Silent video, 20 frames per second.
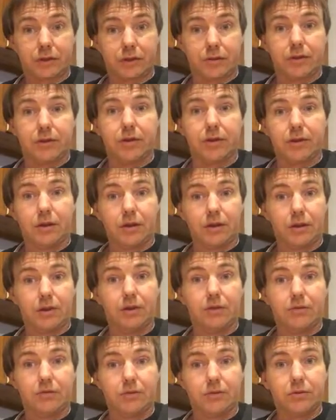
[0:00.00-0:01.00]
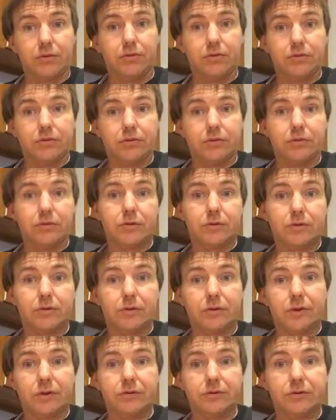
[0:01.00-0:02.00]
I had a lot of luck with those this
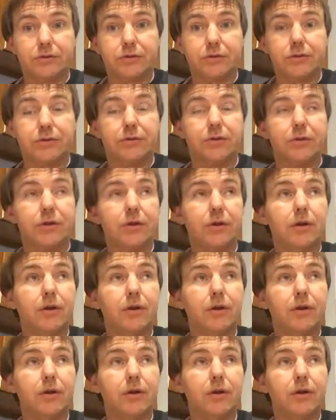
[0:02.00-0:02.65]
past year.